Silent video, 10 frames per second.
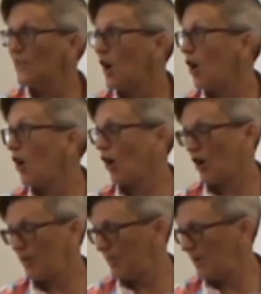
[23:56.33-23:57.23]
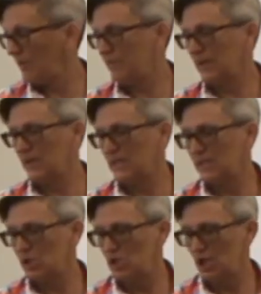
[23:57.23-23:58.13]
the arm of Mary
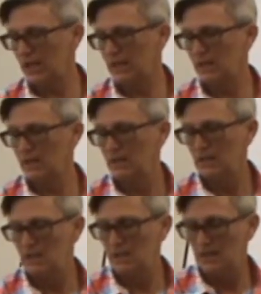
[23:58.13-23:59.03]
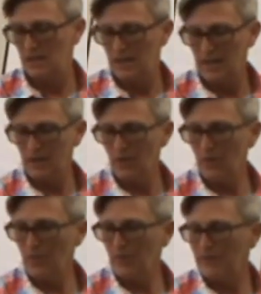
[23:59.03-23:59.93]
Lee's chair. And
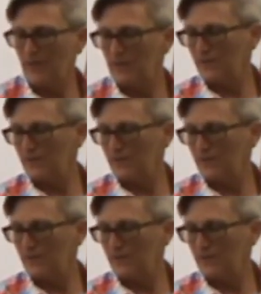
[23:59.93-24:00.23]
oh, I found her